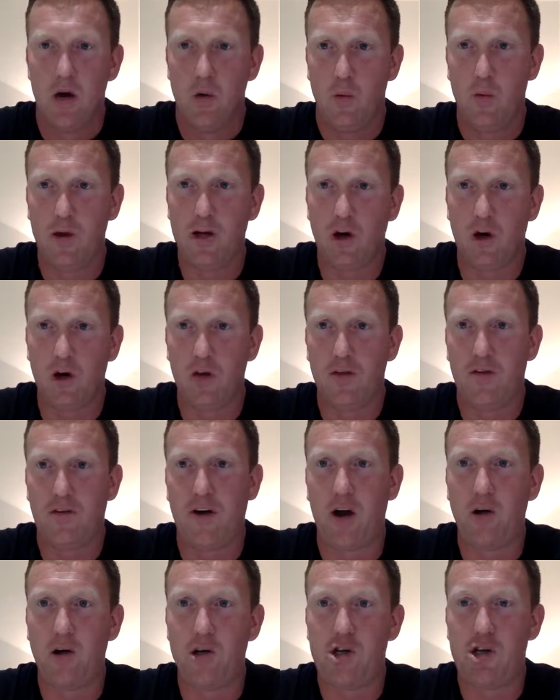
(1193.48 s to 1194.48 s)
we got on the
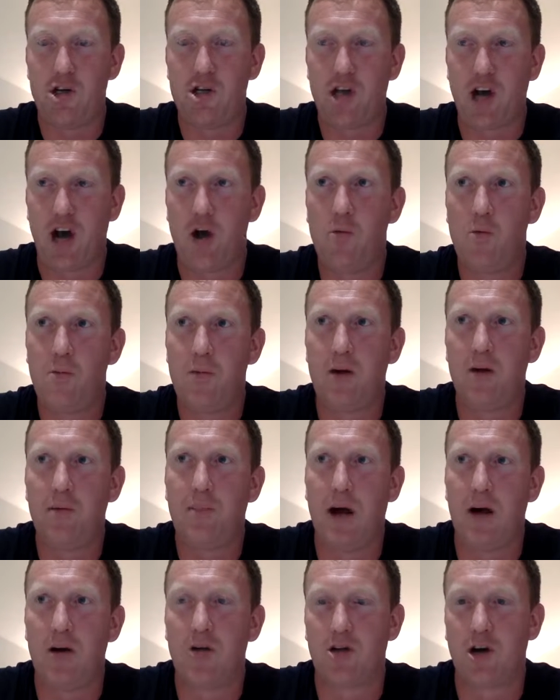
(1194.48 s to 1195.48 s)
phone and she told me
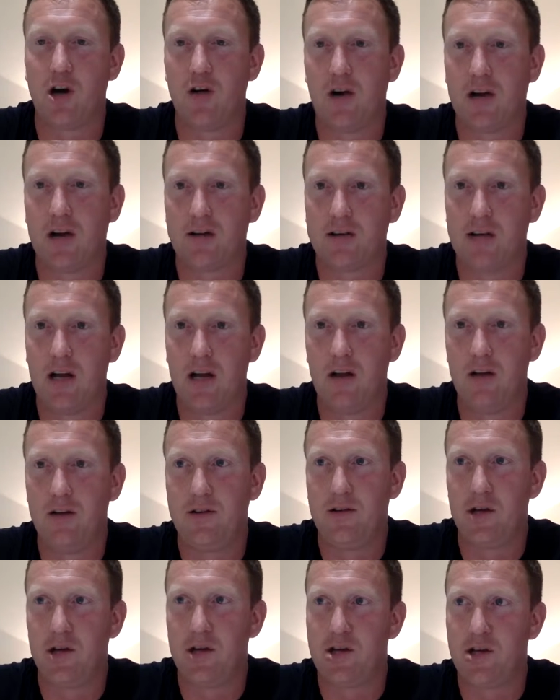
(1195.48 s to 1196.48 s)
about direct
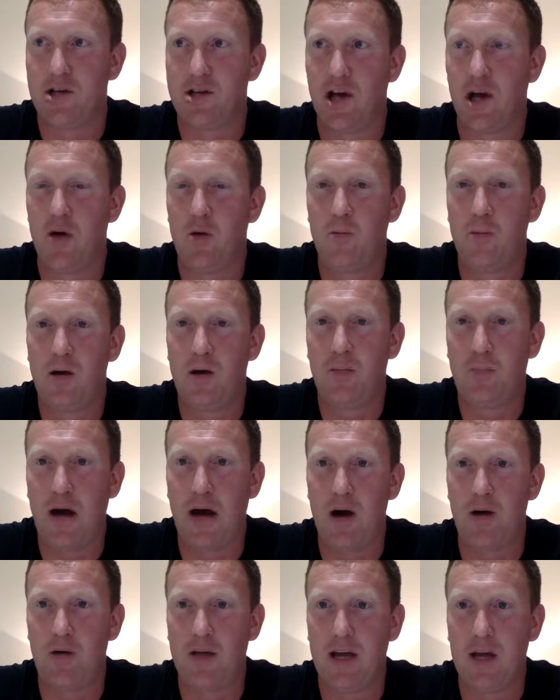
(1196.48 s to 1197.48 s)
sellers. She told me
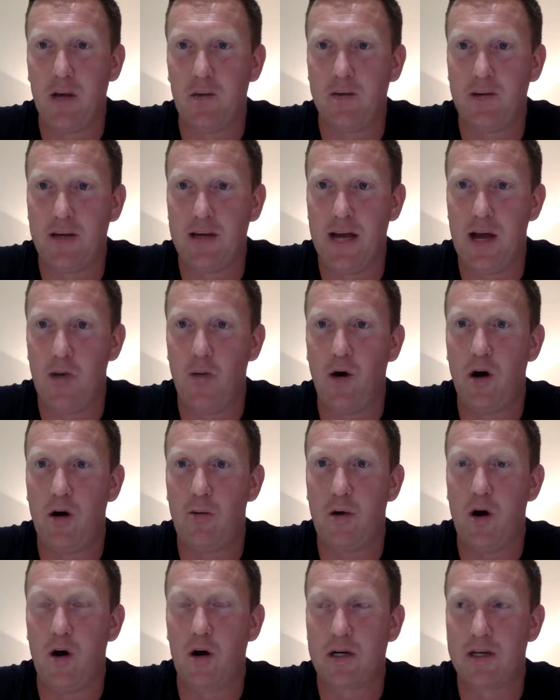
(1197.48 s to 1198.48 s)
about that it was a network
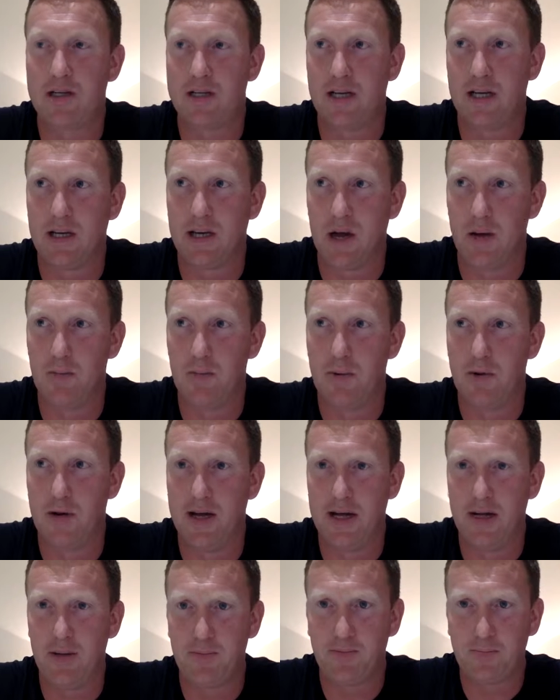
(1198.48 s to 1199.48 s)
marketing
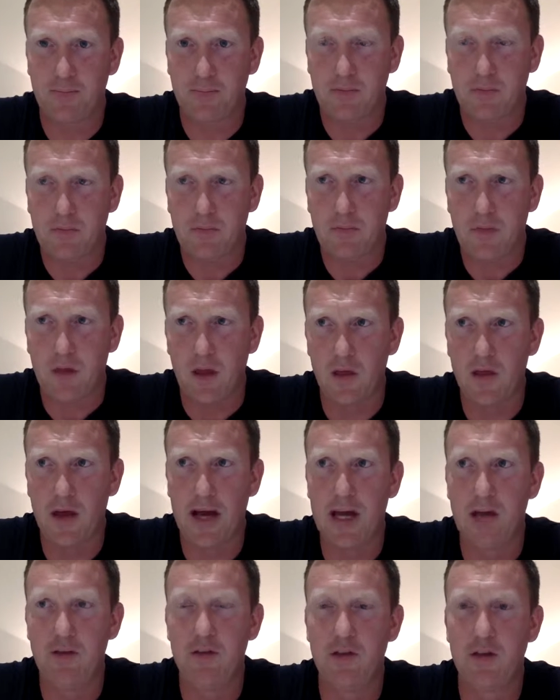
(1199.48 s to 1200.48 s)
company, that
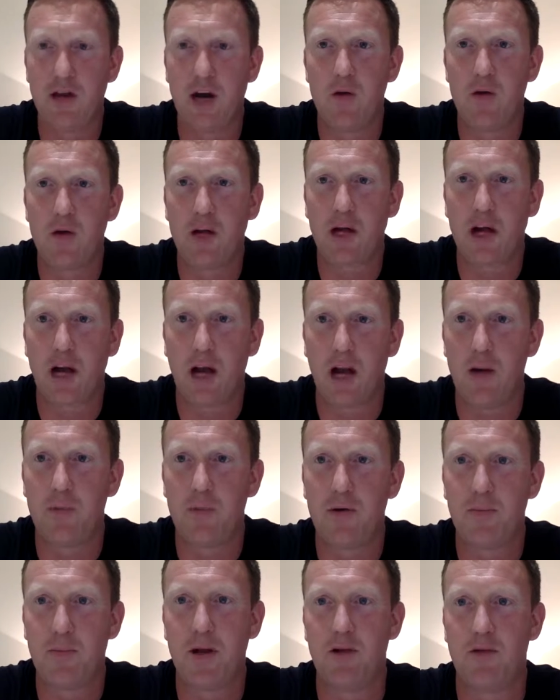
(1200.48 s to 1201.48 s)
even though the club
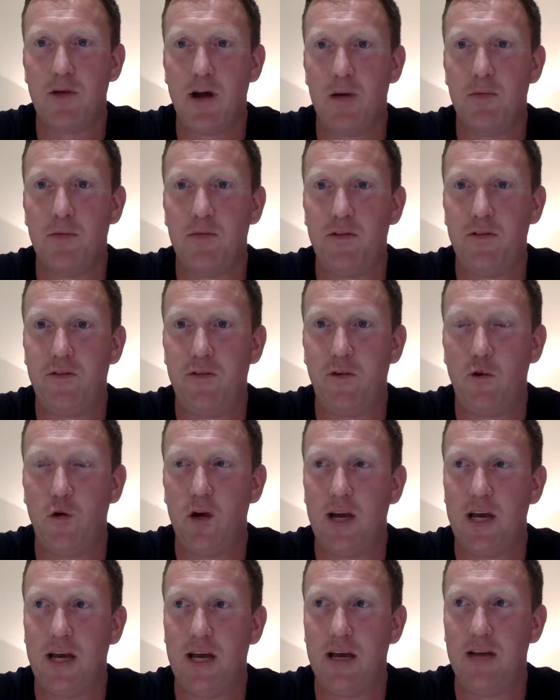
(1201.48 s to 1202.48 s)
had been around for 4
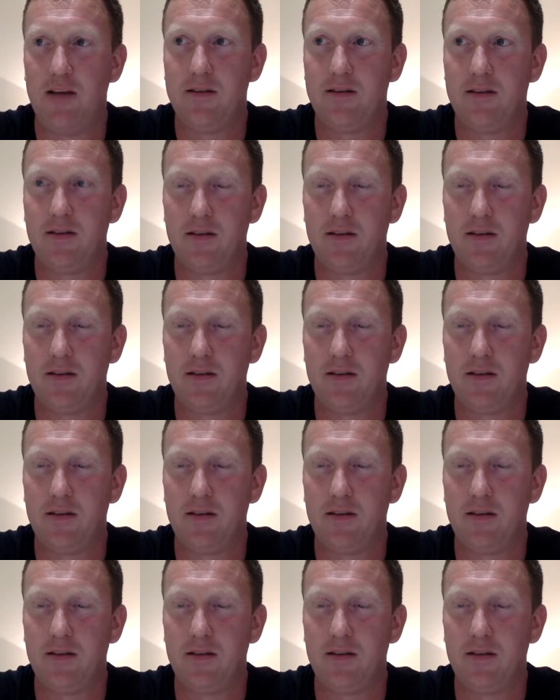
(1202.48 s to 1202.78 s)
years,